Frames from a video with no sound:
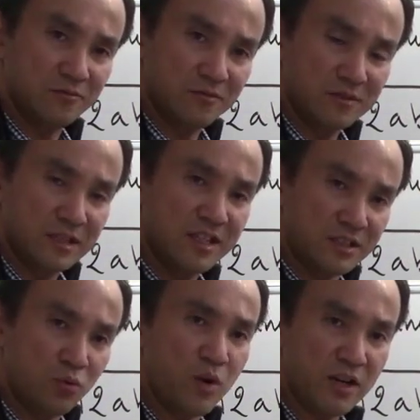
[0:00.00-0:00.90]
this
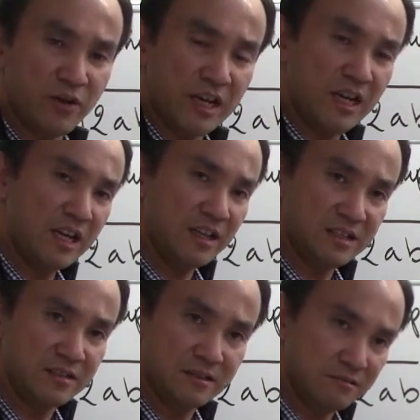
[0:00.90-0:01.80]
work right here,
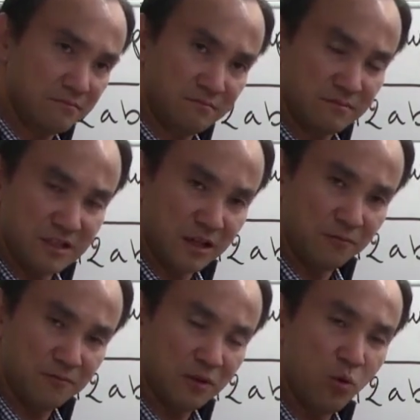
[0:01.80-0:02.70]

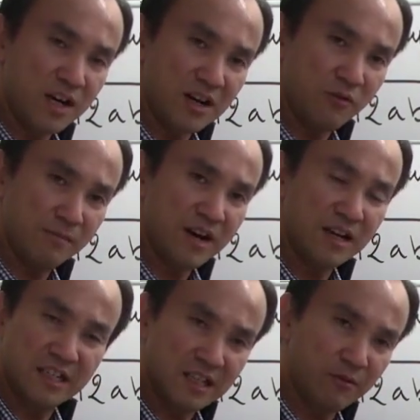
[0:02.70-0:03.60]
the work that we have done
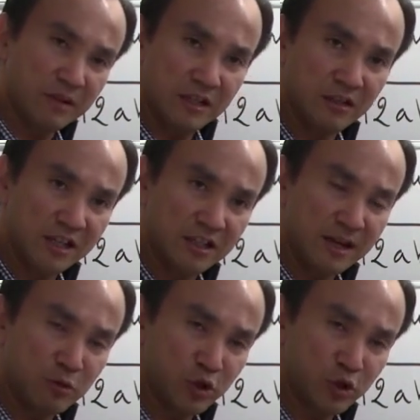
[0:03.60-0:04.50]
in some of the earlier
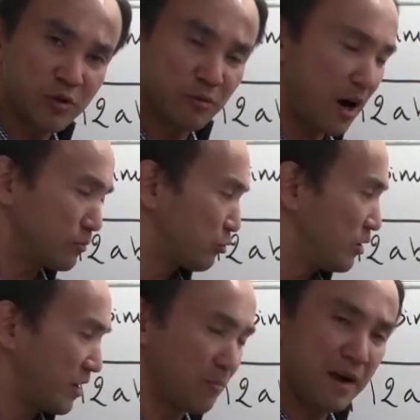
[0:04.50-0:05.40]
demonstration problems will
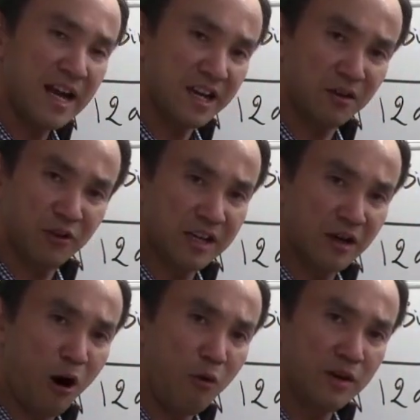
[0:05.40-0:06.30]
come back in right here.
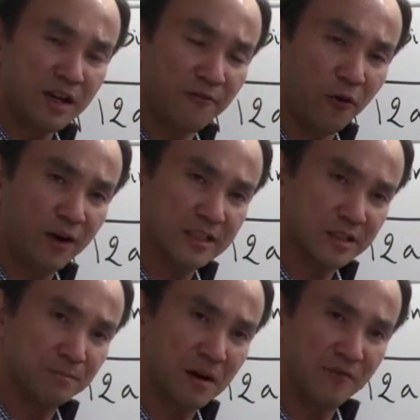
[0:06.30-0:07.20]
All we look for is the
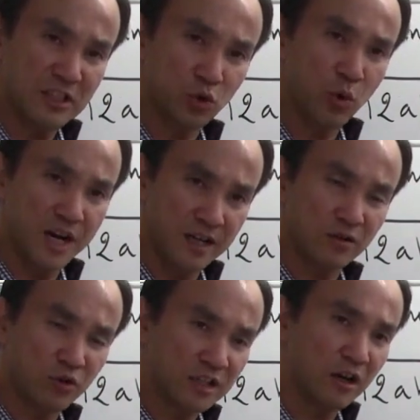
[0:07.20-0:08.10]
perfect square,
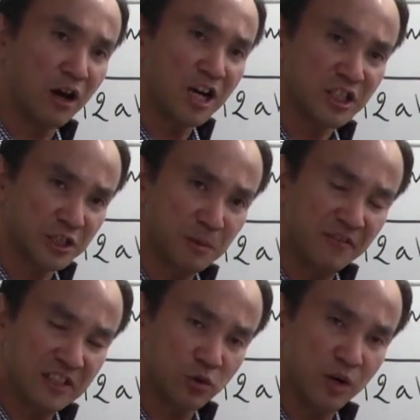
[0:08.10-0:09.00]
or the largest
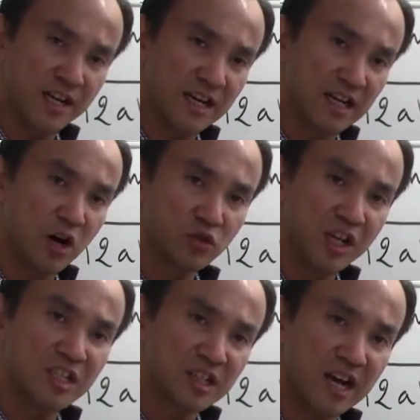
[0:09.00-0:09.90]
perfect square that goes
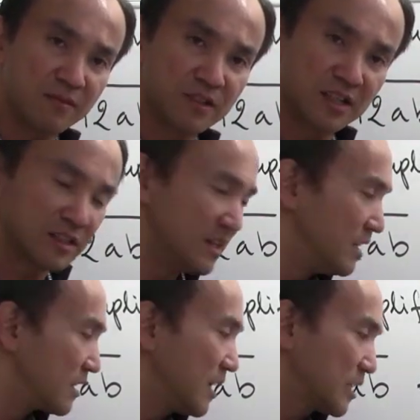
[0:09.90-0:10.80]
inside of this
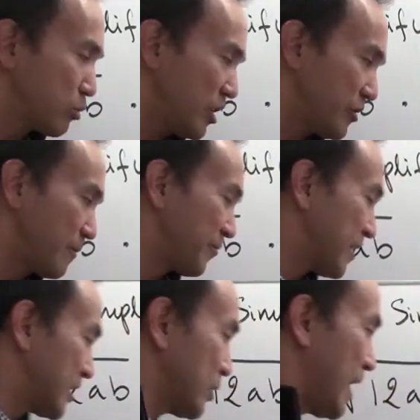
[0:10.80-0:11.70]
expression.
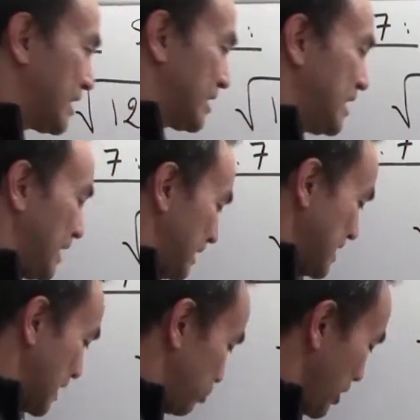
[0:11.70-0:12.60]
So I see that the
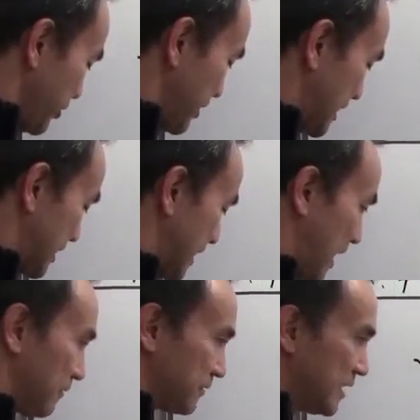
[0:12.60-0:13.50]
expression
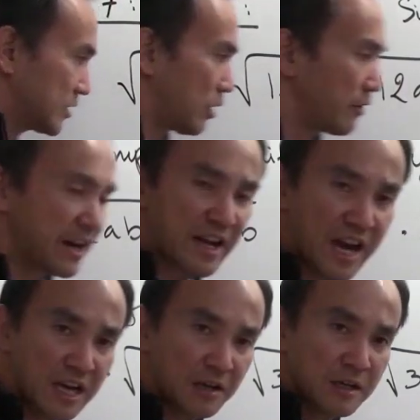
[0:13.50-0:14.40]
itself is already
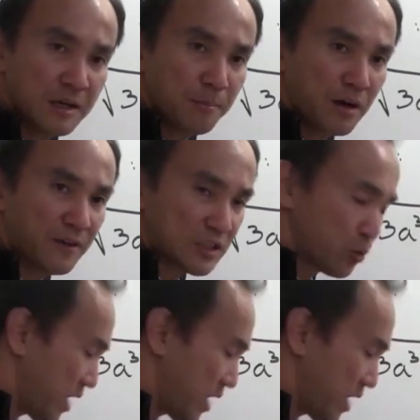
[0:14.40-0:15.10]
a perfect square.